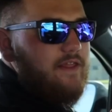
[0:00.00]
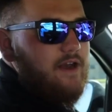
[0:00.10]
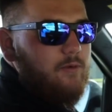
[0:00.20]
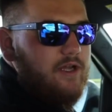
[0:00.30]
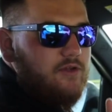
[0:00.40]

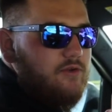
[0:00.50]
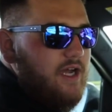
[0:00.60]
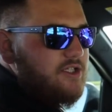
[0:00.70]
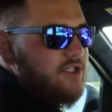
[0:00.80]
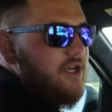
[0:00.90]
That way you
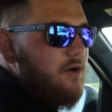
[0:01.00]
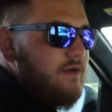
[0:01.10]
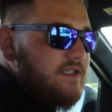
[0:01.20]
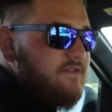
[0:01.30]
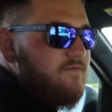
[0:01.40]
actually know
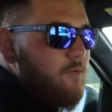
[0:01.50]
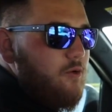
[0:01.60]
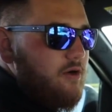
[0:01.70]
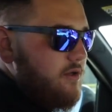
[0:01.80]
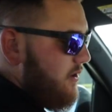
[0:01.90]
it's in
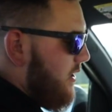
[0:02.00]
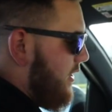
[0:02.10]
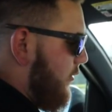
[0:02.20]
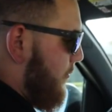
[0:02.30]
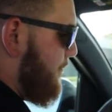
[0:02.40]
4
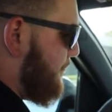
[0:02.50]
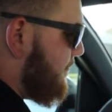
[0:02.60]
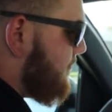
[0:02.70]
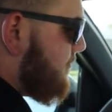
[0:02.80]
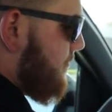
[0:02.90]
low.
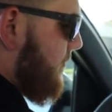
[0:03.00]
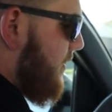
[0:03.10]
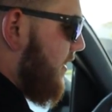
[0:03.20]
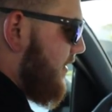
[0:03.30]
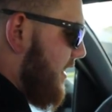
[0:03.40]

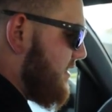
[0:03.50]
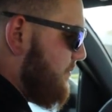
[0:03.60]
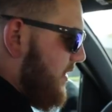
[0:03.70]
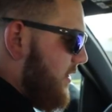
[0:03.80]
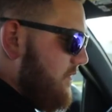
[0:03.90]
Next
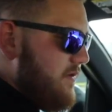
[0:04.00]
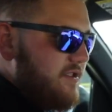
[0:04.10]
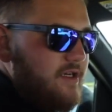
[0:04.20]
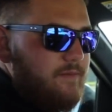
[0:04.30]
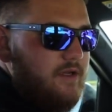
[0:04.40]
button over
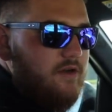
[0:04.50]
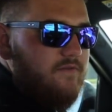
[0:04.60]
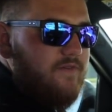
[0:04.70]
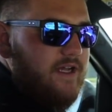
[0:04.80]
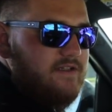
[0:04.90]
is going to be your
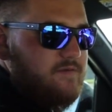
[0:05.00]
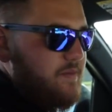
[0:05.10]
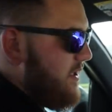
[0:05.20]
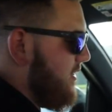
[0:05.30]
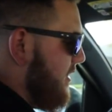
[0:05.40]
fan
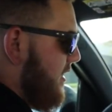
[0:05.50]
speed.